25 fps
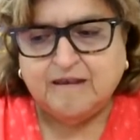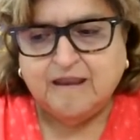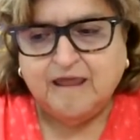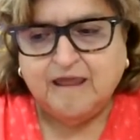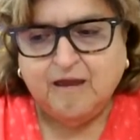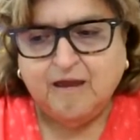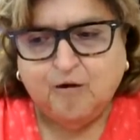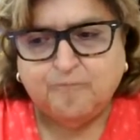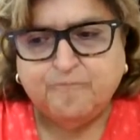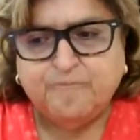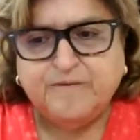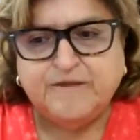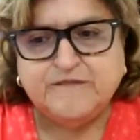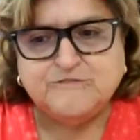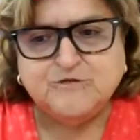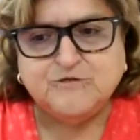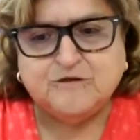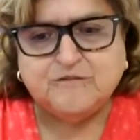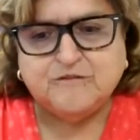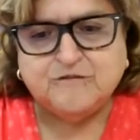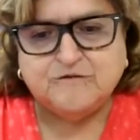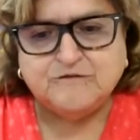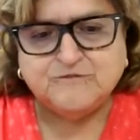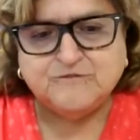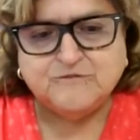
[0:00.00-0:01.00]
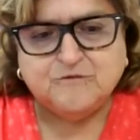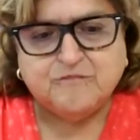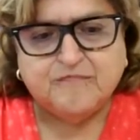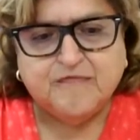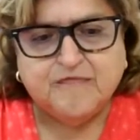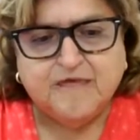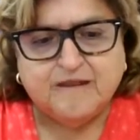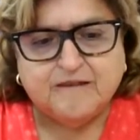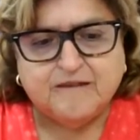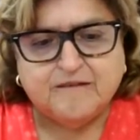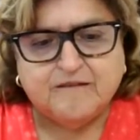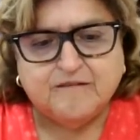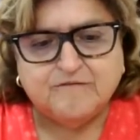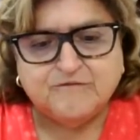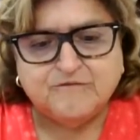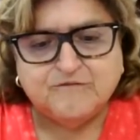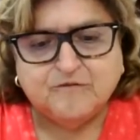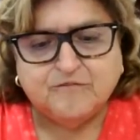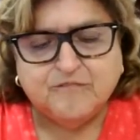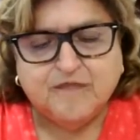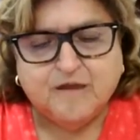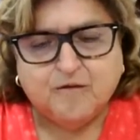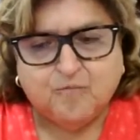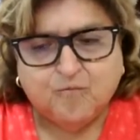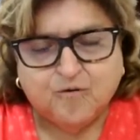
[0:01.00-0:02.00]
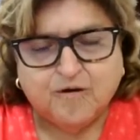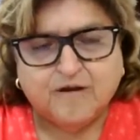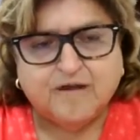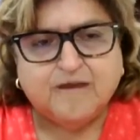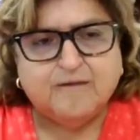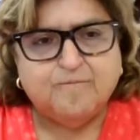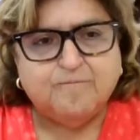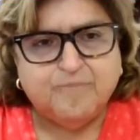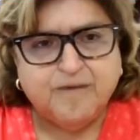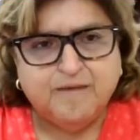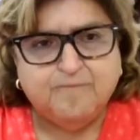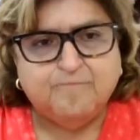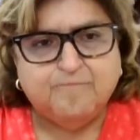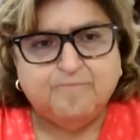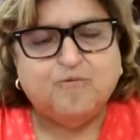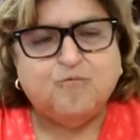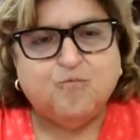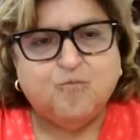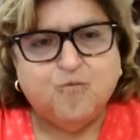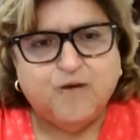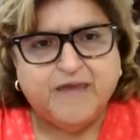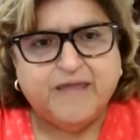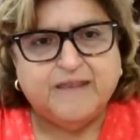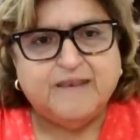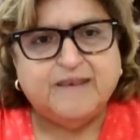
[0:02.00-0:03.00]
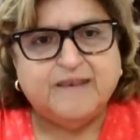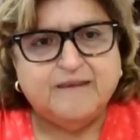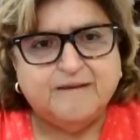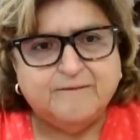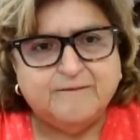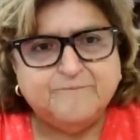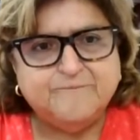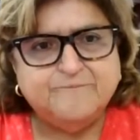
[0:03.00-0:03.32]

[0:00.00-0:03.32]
help each other so that working people win.